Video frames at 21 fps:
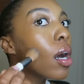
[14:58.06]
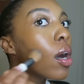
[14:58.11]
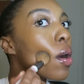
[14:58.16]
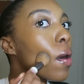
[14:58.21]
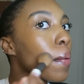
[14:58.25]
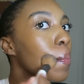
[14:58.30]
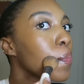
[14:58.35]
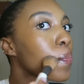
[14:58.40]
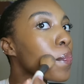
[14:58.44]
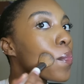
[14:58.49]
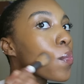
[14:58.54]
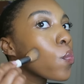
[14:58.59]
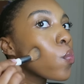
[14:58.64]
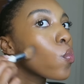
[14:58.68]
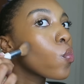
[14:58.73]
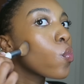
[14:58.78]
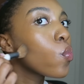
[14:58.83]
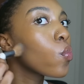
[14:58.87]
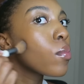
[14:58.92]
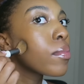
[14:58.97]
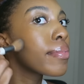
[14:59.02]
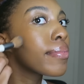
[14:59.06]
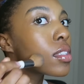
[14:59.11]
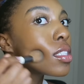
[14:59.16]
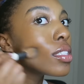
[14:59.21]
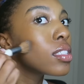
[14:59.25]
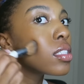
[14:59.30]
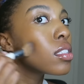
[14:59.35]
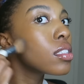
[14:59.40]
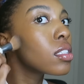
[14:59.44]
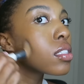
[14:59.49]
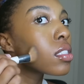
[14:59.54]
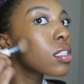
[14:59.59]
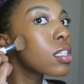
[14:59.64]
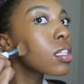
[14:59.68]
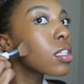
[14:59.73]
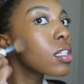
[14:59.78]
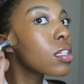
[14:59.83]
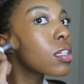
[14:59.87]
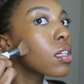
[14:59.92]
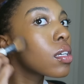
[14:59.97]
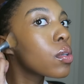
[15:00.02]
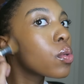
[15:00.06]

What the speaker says: Okay, you just like